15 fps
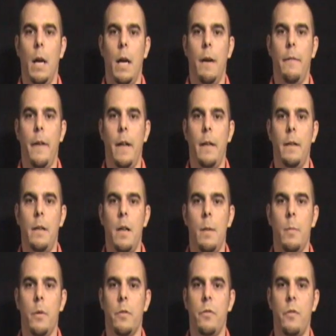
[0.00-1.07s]
I've had a
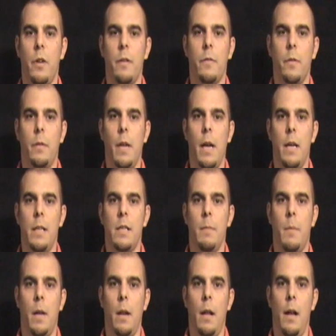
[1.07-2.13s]
number of stressful days in
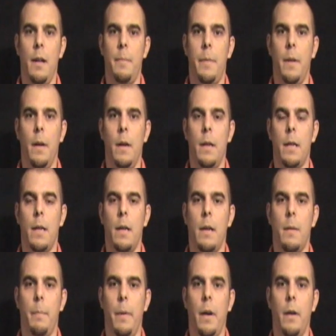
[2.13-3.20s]
my life, but none can
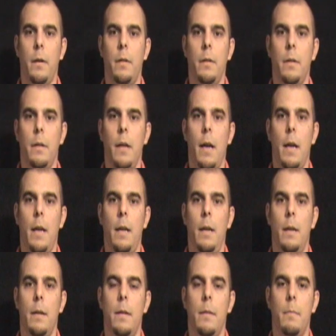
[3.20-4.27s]
compare to the day
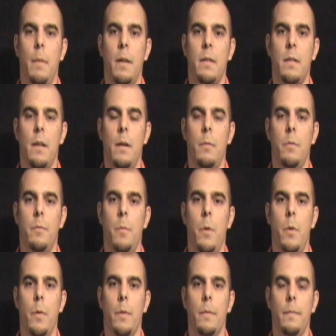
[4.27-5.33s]
my son was
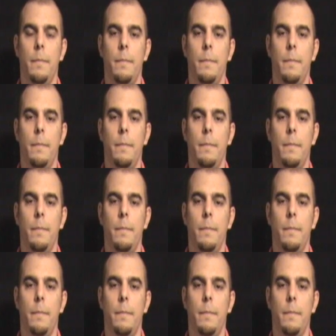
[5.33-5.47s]
born.